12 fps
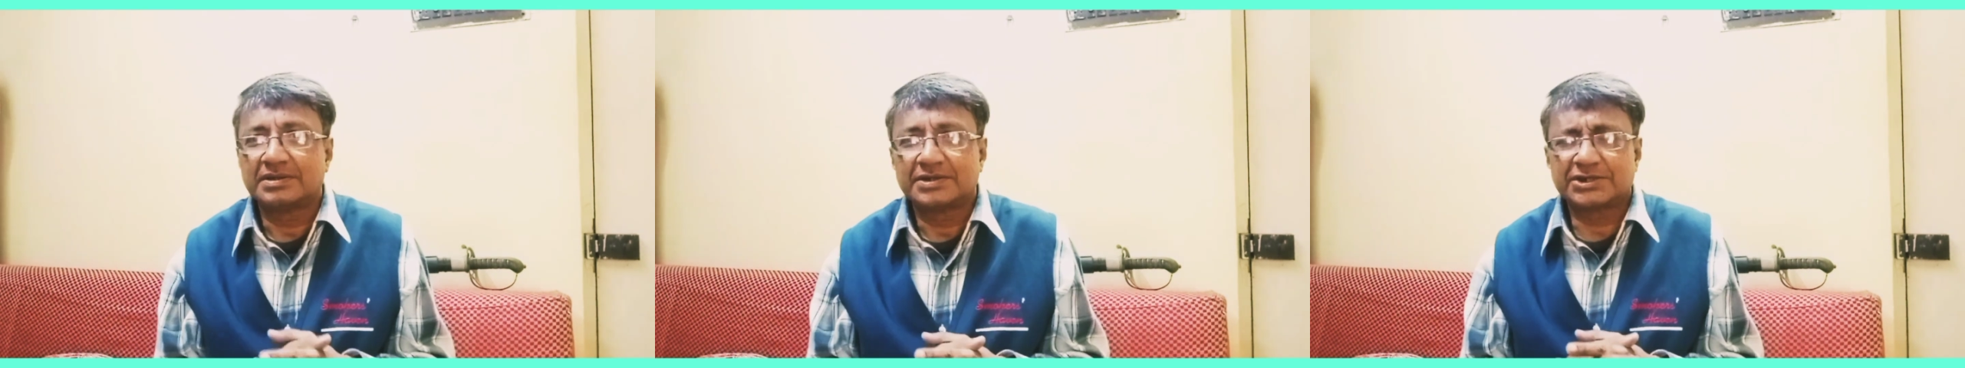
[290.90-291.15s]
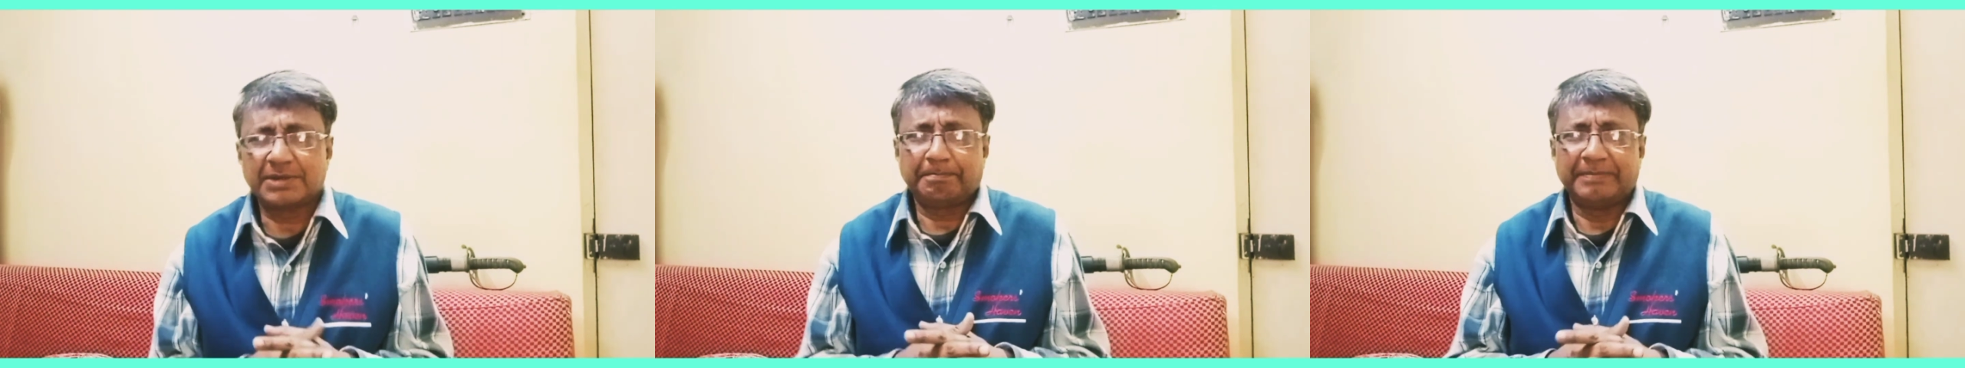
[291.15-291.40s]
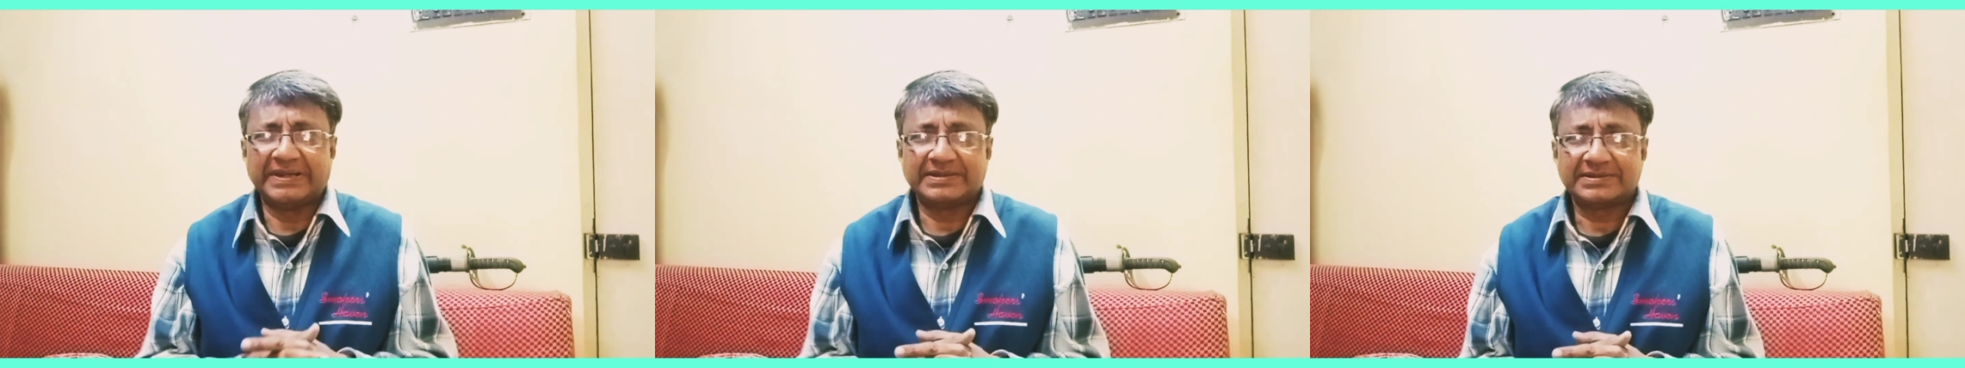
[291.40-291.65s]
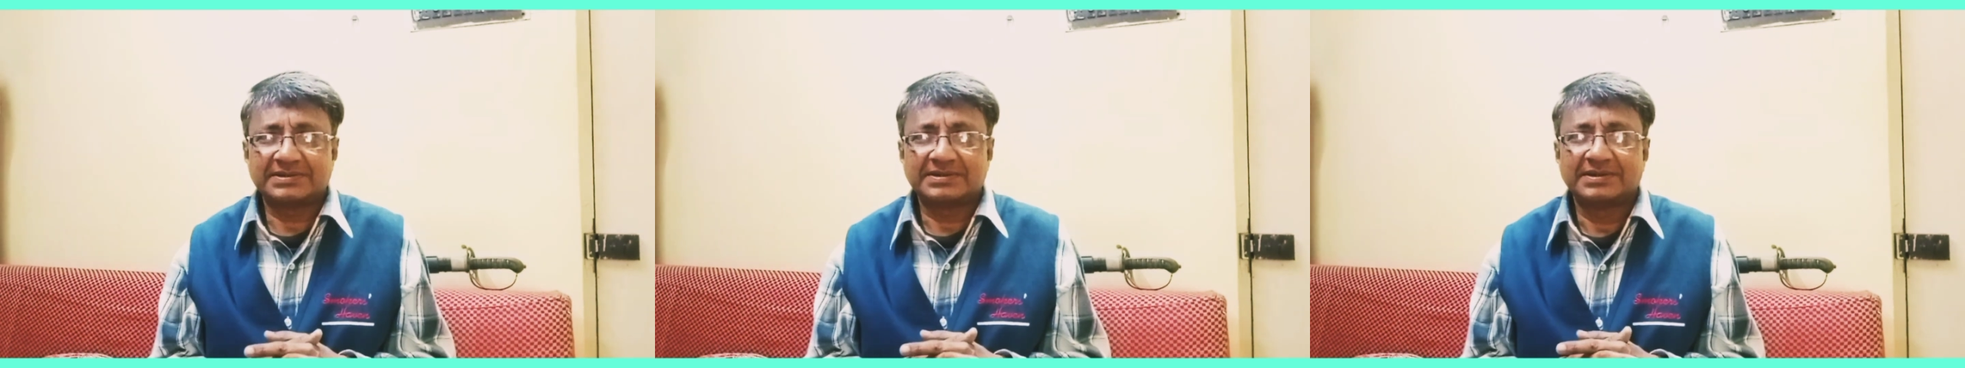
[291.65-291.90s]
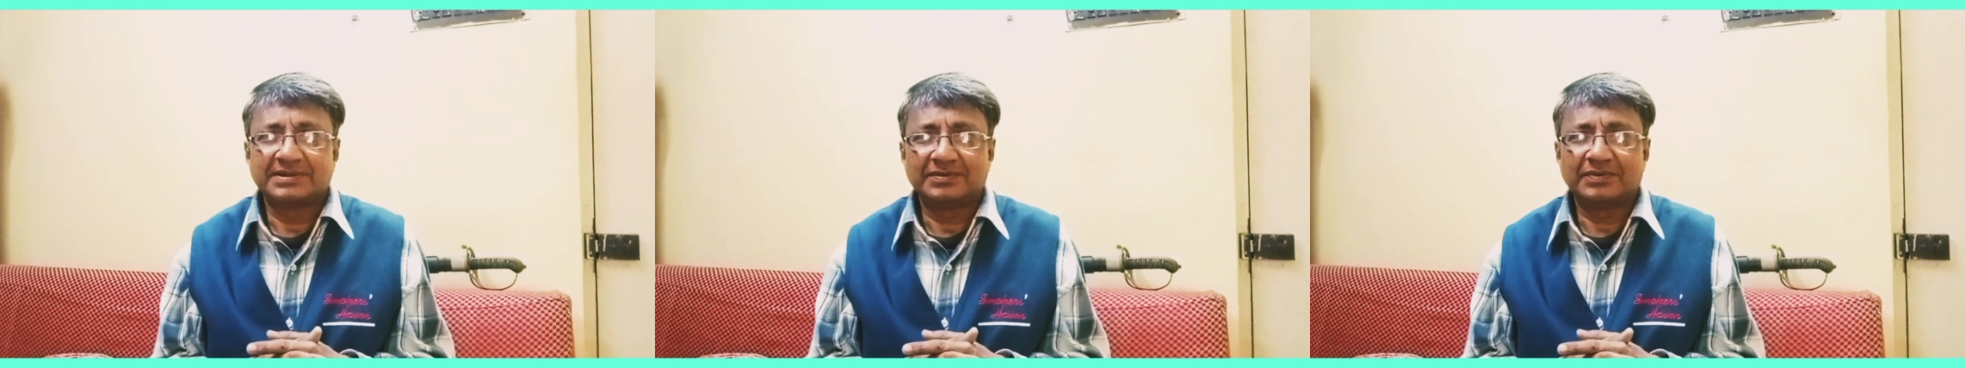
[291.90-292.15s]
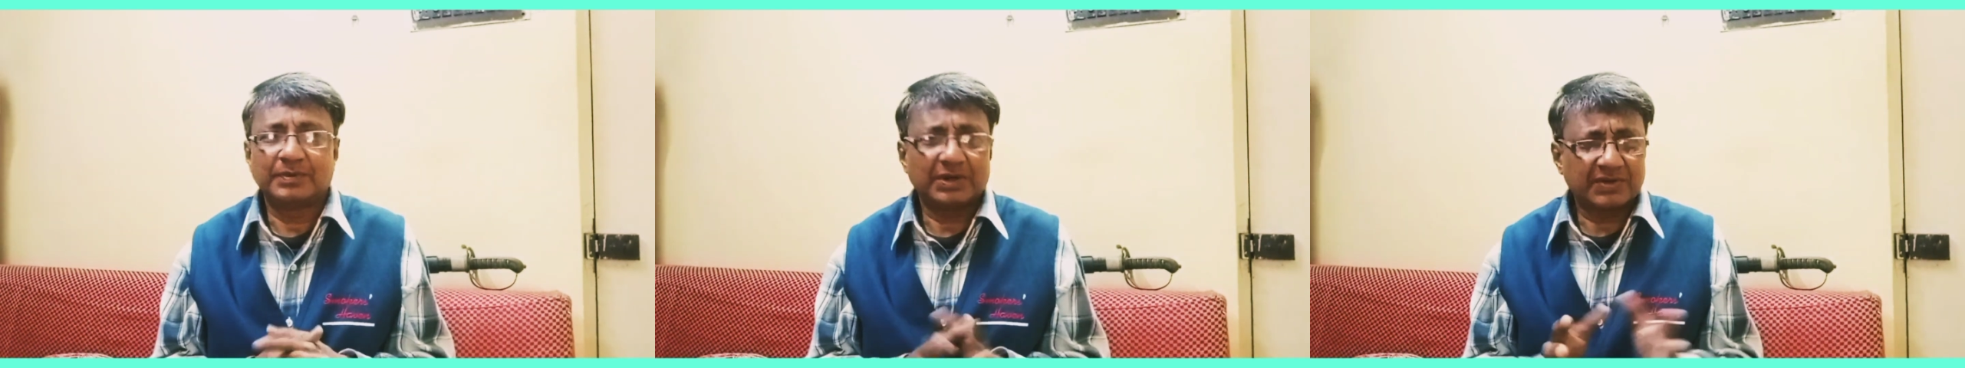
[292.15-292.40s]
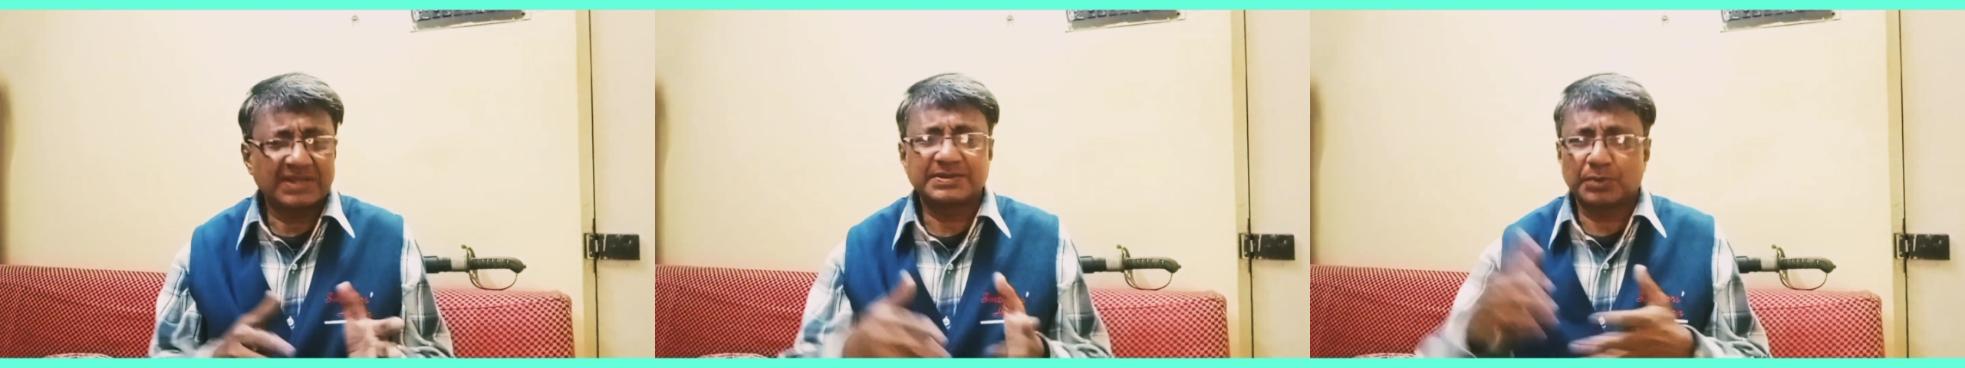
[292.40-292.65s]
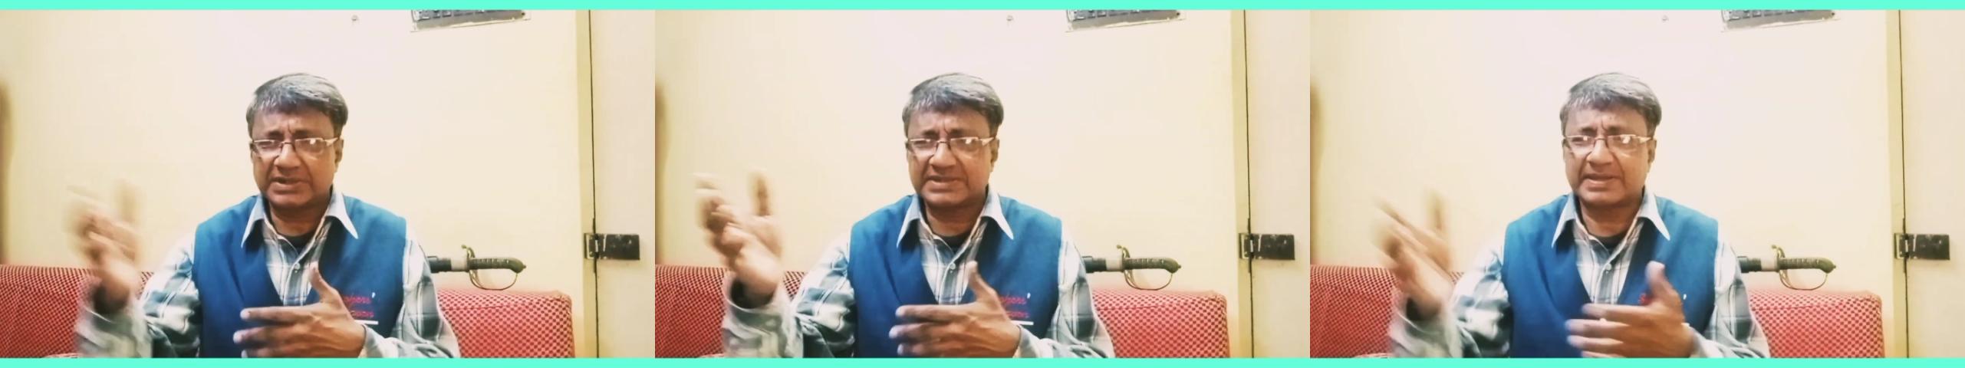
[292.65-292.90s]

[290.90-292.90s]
shipment. When we are transporting